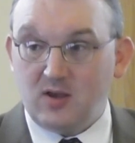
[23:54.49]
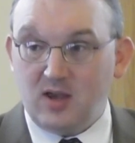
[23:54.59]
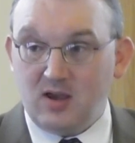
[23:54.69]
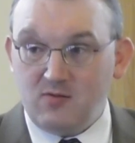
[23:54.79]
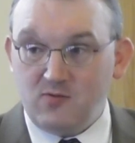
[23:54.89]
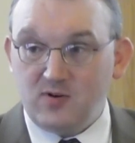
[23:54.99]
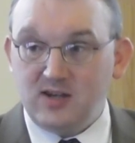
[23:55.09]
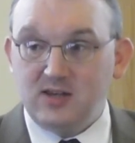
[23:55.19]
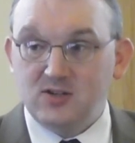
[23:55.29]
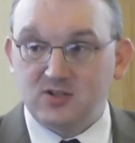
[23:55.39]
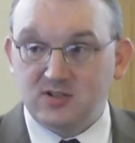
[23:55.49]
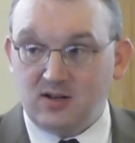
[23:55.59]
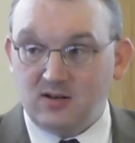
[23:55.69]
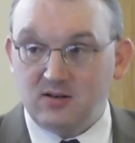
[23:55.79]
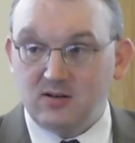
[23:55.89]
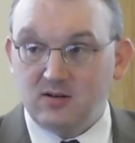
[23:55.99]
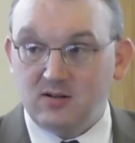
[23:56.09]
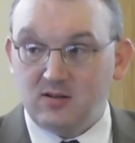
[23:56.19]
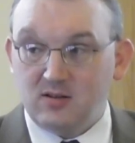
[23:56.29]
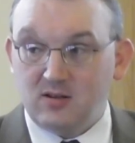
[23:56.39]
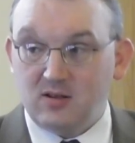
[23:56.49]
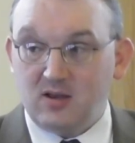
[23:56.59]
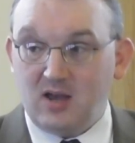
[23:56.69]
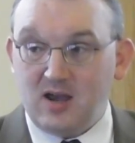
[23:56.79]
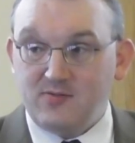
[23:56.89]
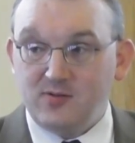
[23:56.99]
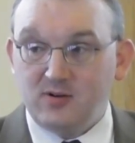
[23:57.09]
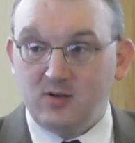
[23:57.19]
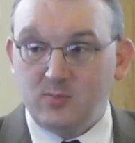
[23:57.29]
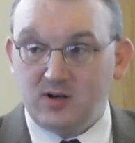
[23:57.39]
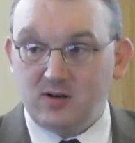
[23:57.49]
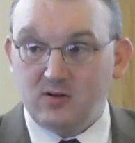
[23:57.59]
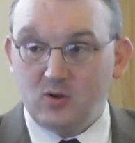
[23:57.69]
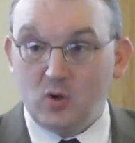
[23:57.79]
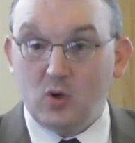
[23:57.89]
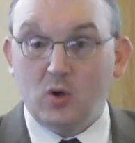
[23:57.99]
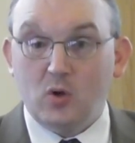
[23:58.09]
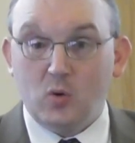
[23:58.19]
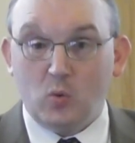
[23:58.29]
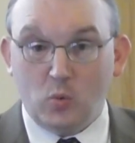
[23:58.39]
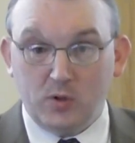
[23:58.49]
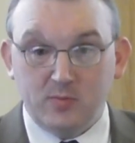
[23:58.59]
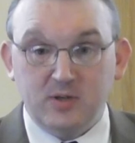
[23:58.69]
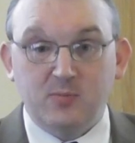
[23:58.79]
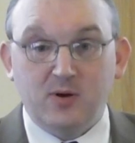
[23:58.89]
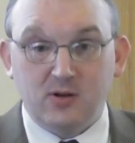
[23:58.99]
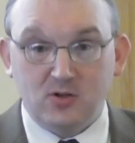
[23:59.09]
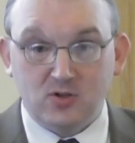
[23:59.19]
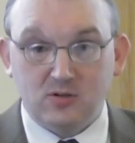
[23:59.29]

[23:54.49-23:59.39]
Every sin ever committed will be punished.